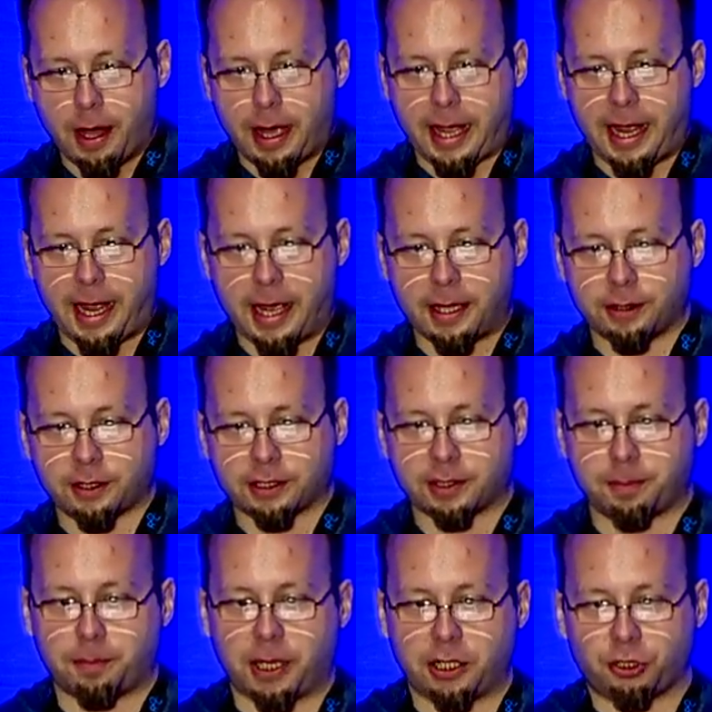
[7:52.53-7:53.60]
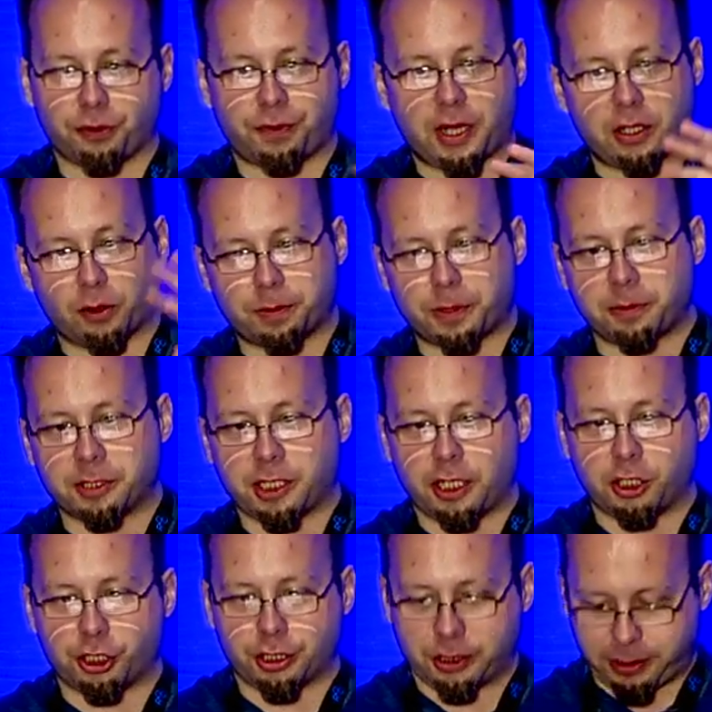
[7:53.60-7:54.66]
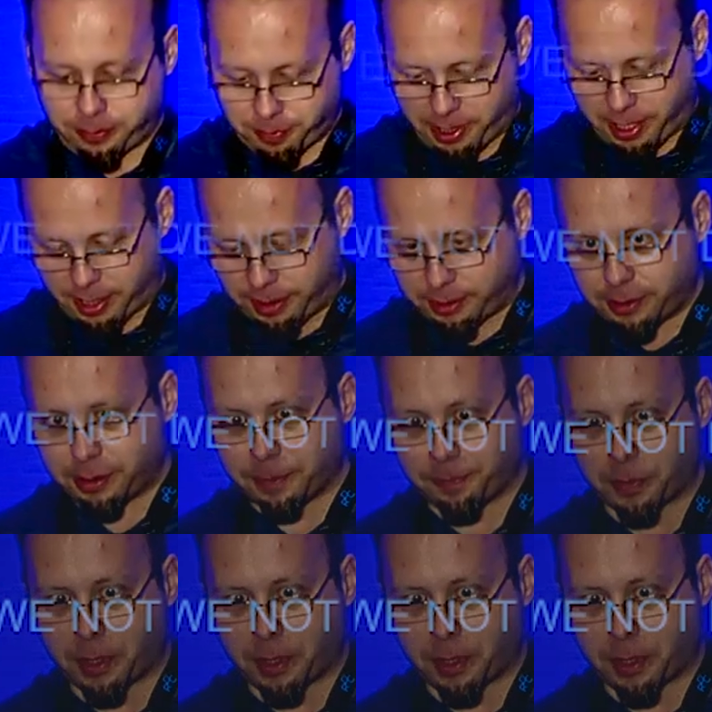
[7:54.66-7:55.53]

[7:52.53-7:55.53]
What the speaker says: And there's a bunch of other optimizations. But